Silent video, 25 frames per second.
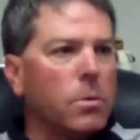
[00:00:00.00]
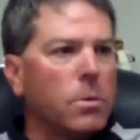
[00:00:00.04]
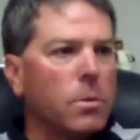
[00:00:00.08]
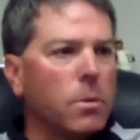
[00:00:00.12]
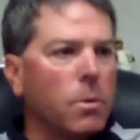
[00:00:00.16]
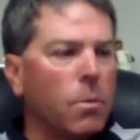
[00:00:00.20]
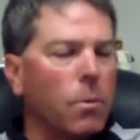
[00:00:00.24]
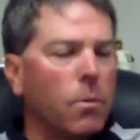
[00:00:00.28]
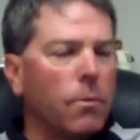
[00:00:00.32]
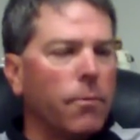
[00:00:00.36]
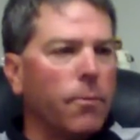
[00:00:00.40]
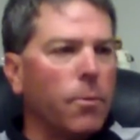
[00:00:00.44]

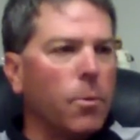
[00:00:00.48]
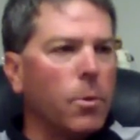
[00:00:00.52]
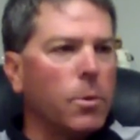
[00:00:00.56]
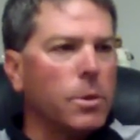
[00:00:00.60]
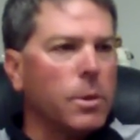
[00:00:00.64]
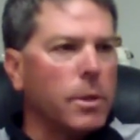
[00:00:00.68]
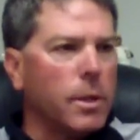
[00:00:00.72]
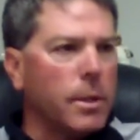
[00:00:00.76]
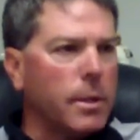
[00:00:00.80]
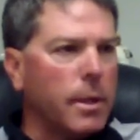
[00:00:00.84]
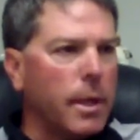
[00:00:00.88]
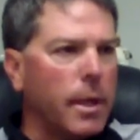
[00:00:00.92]
So we're
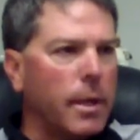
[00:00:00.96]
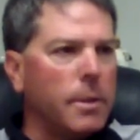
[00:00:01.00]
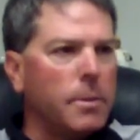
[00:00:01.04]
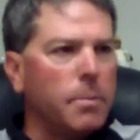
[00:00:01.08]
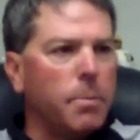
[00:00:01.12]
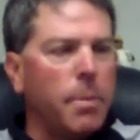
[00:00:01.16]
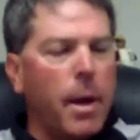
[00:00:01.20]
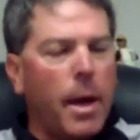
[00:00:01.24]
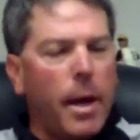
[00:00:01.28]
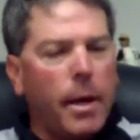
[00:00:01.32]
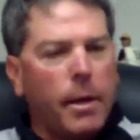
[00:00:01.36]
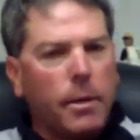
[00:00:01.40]
fortunate that he's
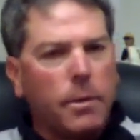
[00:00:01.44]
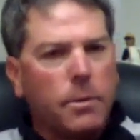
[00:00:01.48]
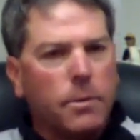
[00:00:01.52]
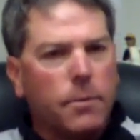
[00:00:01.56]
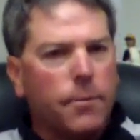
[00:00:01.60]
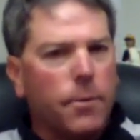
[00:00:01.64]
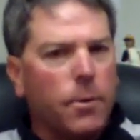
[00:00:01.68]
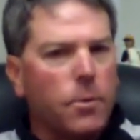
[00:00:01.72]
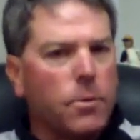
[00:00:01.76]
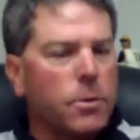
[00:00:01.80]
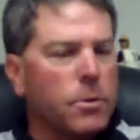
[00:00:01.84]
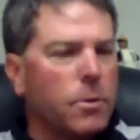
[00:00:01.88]
back. His
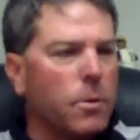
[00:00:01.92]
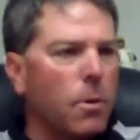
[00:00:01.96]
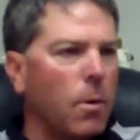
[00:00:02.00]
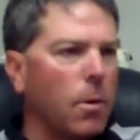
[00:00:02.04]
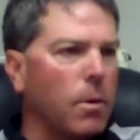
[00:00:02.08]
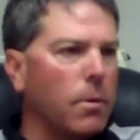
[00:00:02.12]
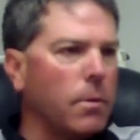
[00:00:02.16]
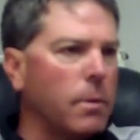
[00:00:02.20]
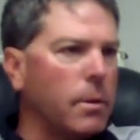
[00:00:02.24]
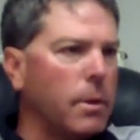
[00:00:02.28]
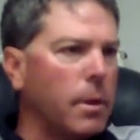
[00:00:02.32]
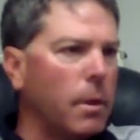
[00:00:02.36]
first
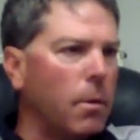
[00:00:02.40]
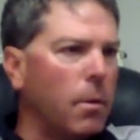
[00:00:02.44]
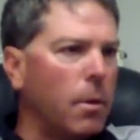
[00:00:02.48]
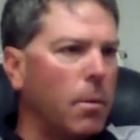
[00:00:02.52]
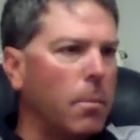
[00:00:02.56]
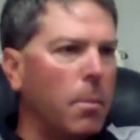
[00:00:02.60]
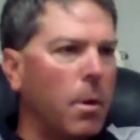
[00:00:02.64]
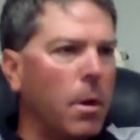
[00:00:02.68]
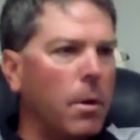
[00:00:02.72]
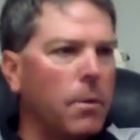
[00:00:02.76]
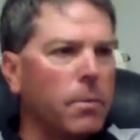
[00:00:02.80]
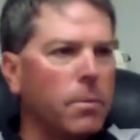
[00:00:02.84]
start, in
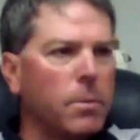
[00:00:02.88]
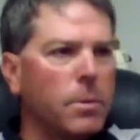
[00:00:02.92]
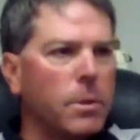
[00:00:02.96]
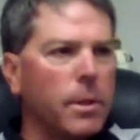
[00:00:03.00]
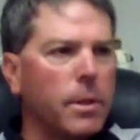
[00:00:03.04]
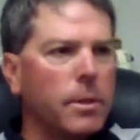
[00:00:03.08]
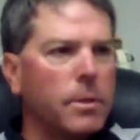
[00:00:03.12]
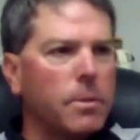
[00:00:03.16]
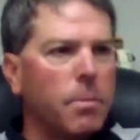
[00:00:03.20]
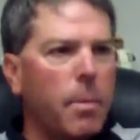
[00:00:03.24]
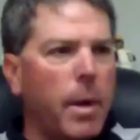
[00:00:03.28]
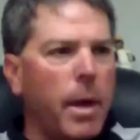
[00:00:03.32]
a month was
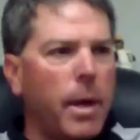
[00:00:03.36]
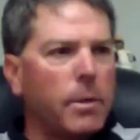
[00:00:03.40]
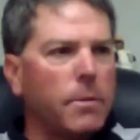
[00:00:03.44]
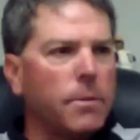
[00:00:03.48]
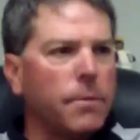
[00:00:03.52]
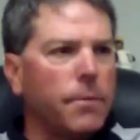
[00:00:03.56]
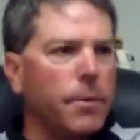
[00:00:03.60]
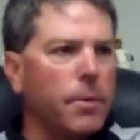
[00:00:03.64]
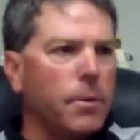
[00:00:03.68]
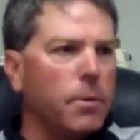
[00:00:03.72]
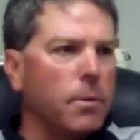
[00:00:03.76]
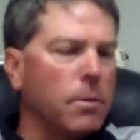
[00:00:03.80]
against
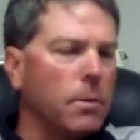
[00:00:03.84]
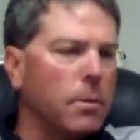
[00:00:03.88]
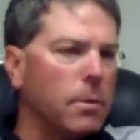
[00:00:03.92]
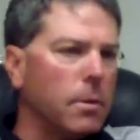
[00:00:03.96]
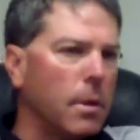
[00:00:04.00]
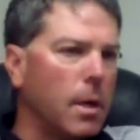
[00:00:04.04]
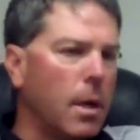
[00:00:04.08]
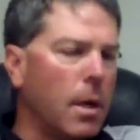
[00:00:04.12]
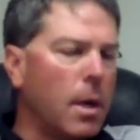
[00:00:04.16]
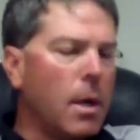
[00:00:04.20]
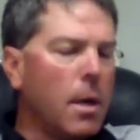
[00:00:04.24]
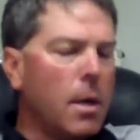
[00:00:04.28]
Mansfield,
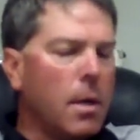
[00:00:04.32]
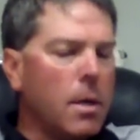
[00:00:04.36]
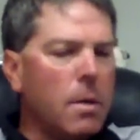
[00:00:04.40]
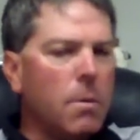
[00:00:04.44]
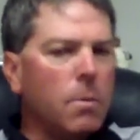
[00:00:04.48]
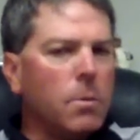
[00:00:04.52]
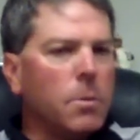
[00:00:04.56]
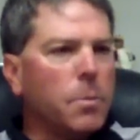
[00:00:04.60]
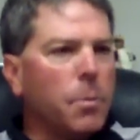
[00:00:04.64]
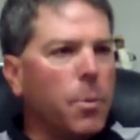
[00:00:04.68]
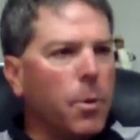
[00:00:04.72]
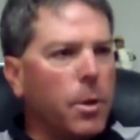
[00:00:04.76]
and
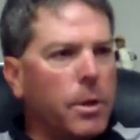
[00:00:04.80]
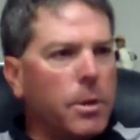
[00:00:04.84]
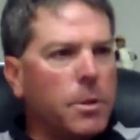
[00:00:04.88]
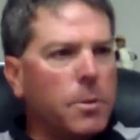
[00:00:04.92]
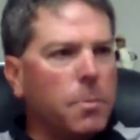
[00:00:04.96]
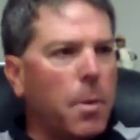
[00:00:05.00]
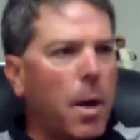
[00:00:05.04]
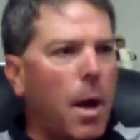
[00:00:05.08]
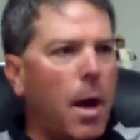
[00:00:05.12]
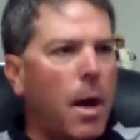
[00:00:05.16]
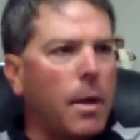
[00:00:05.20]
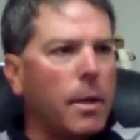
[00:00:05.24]
he was pretty
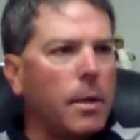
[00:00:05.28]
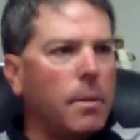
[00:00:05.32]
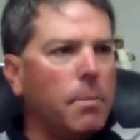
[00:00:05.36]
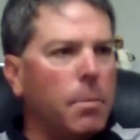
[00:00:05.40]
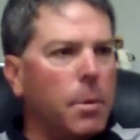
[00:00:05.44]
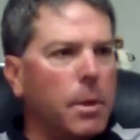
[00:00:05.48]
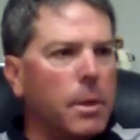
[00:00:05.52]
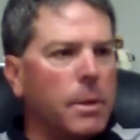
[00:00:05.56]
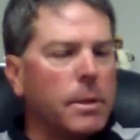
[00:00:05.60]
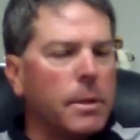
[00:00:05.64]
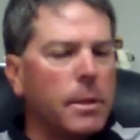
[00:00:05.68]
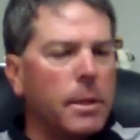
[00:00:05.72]
spotty.
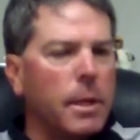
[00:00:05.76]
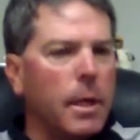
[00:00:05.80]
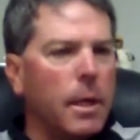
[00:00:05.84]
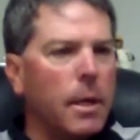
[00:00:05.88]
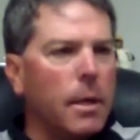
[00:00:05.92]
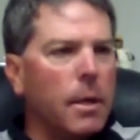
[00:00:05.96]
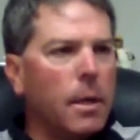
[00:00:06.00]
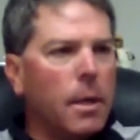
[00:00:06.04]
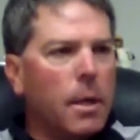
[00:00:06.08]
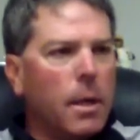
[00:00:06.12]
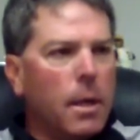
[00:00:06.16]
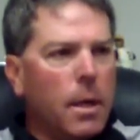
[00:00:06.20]
But
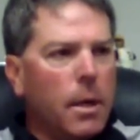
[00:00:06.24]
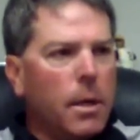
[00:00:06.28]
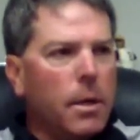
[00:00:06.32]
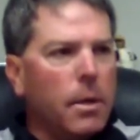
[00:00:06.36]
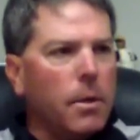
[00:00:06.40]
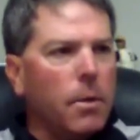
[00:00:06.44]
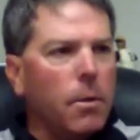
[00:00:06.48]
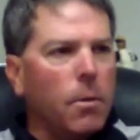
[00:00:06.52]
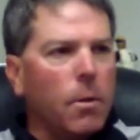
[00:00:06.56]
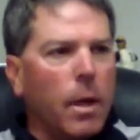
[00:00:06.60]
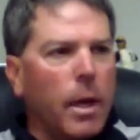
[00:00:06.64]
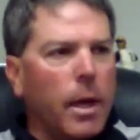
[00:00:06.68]

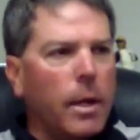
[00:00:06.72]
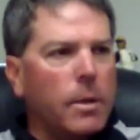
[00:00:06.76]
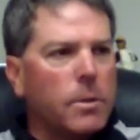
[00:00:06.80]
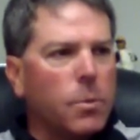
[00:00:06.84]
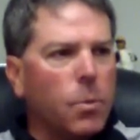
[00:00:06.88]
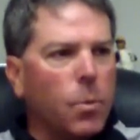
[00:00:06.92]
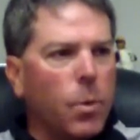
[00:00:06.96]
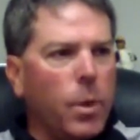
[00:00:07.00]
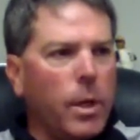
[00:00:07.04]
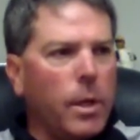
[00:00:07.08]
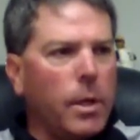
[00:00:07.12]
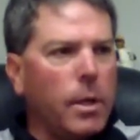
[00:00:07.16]

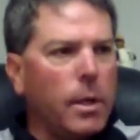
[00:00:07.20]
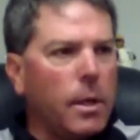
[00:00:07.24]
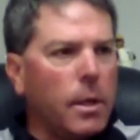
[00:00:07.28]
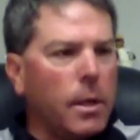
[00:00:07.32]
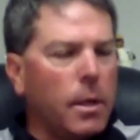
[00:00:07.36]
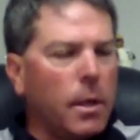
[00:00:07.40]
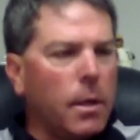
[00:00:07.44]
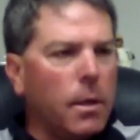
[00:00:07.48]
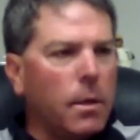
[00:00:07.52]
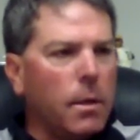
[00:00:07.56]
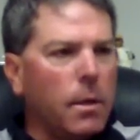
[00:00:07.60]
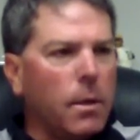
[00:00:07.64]
last week
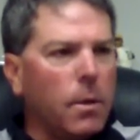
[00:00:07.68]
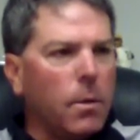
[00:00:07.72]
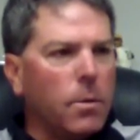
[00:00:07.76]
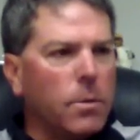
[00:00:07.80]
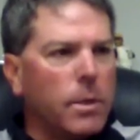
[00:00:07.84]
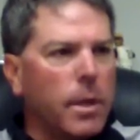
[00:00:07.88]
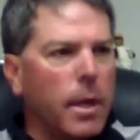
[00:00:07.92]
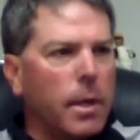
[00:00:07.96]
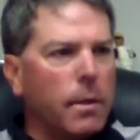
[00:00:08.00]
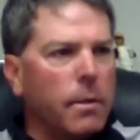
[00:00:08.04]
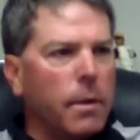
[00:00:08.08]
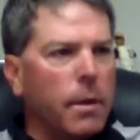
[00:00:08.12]
he
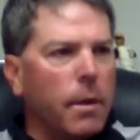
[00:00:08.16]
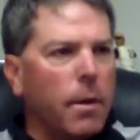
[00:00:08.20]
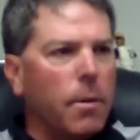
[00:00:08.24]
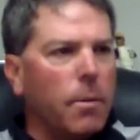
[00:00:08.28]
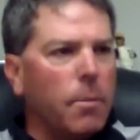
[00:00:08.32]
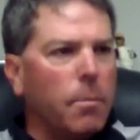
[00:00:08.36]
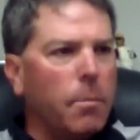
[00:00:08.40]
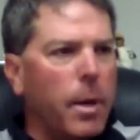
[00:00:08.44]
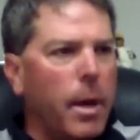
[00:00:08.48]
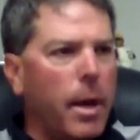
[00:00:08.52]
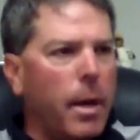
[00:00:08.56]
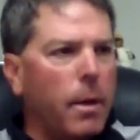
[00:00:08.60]
goes out there
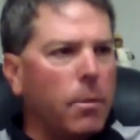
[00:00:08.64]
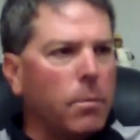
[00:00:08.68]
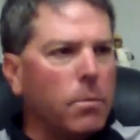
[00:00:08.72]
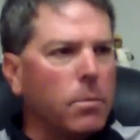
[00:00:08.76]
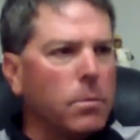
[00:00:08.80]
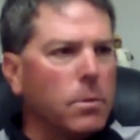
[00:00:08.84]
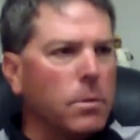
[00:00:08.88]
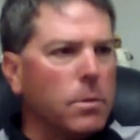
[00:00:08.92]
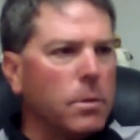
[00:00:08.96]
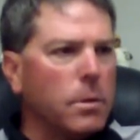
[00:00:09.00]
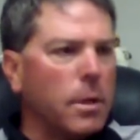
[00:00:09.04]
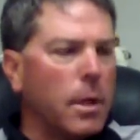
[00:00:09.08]
and
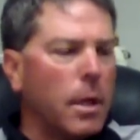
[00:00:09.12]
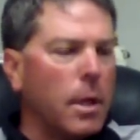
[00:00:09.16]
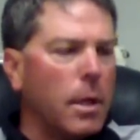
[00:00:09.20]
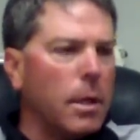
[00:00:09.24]
battles,